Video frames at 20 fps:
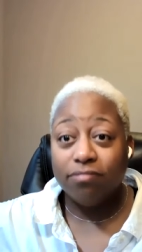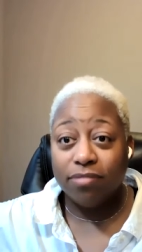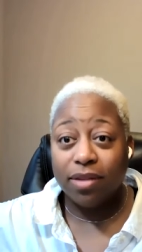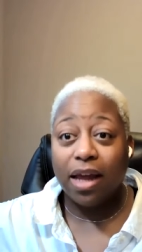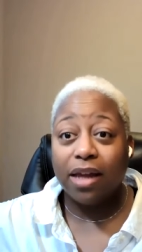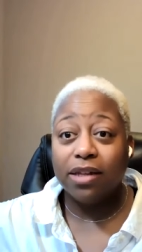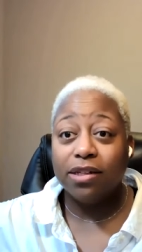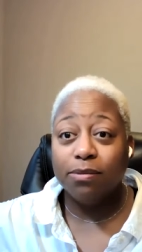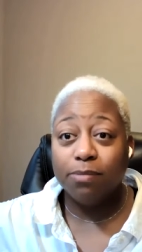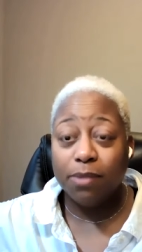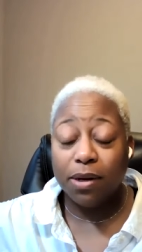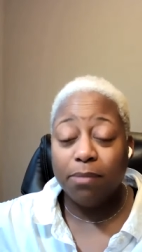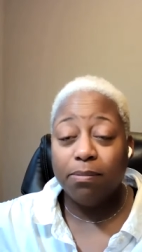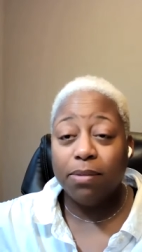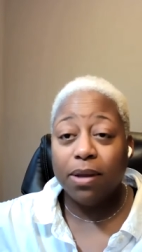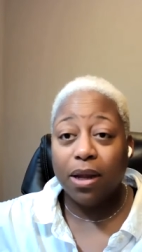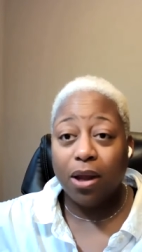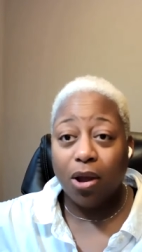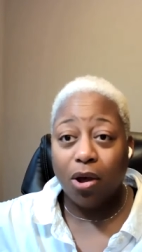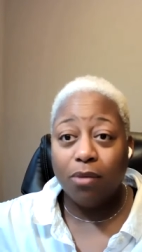That's been a
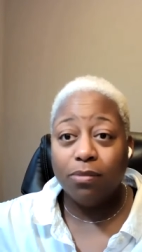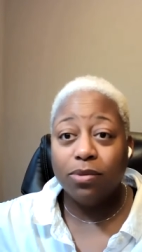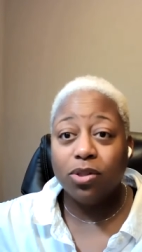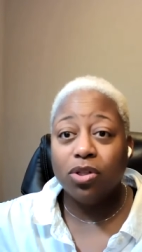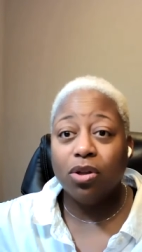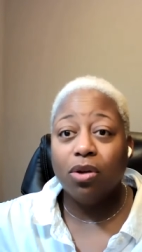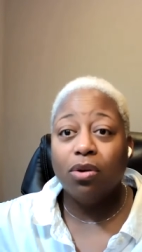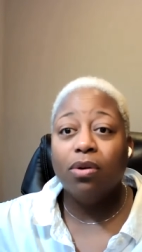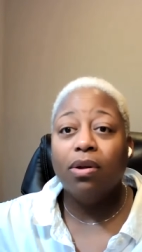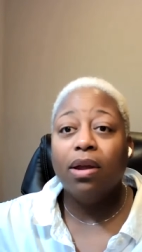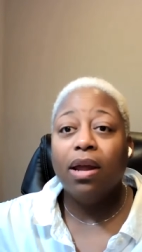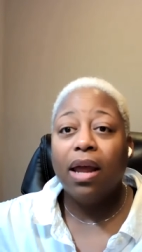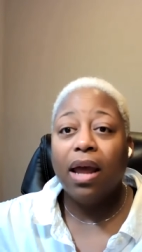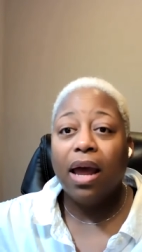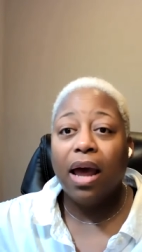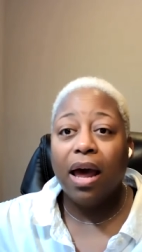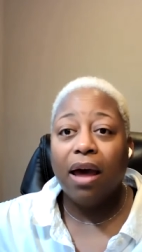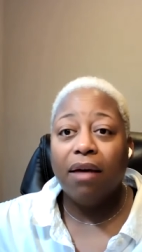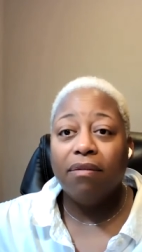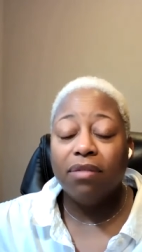big help. So
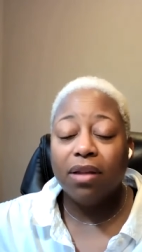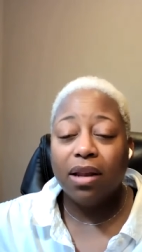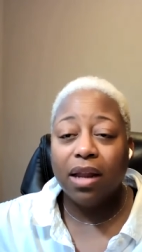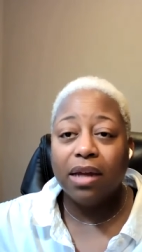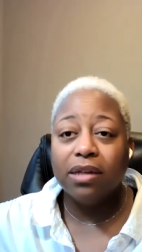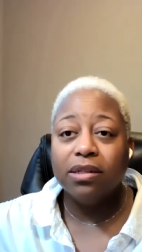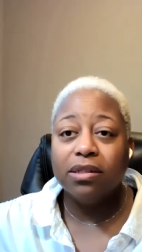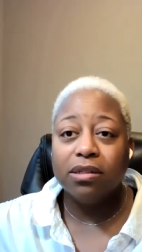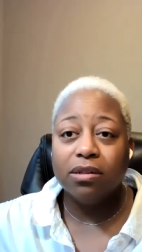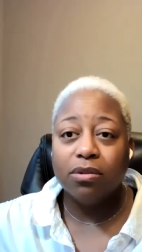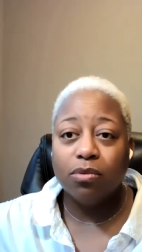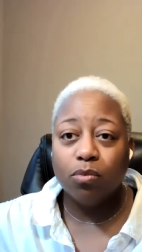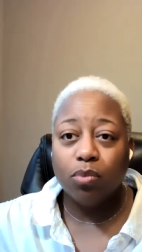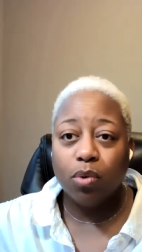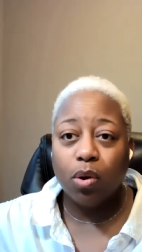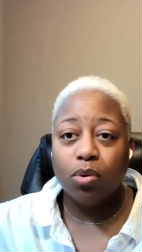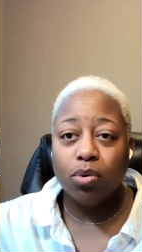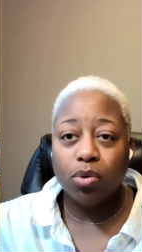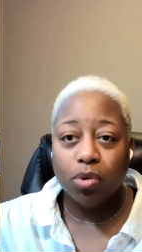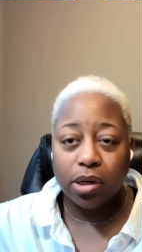I have less
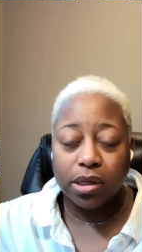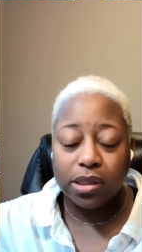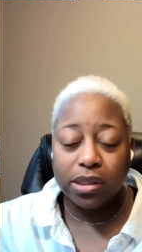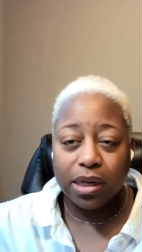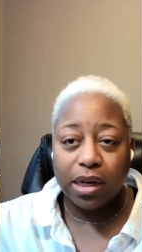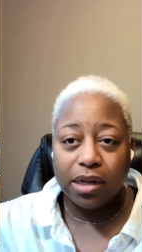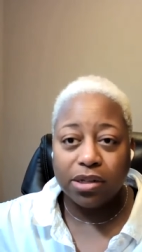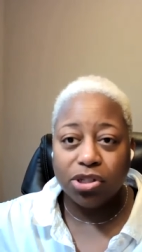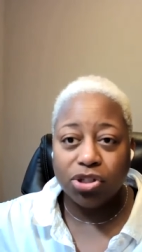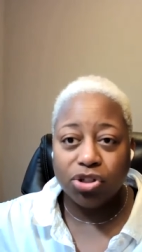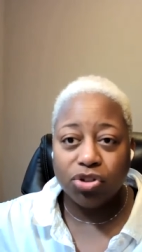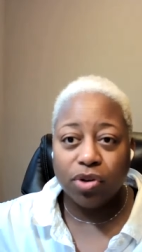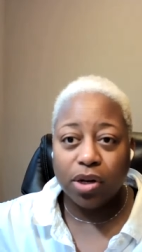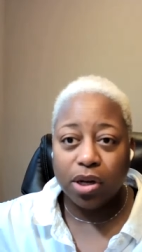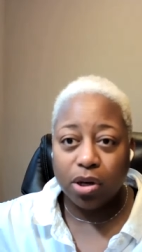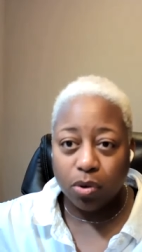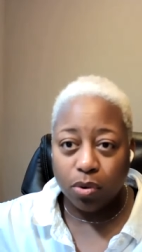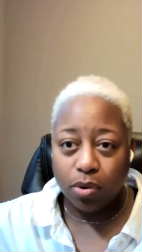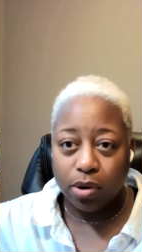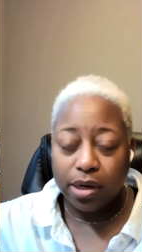road noise, less
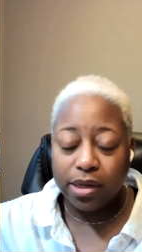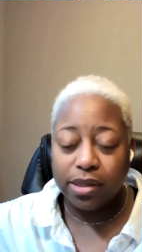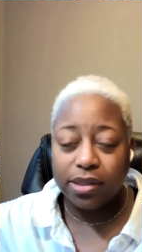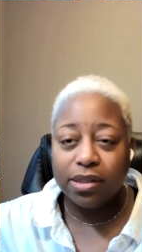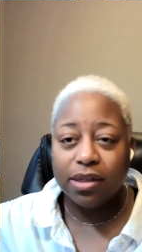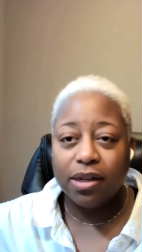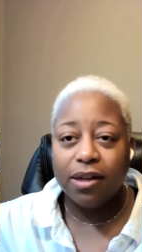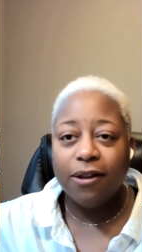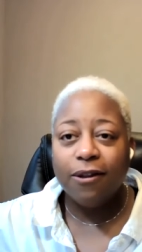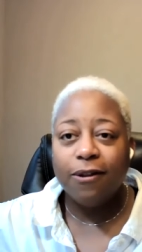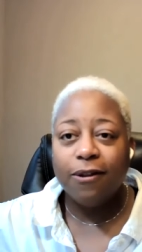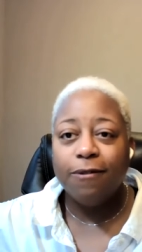street noise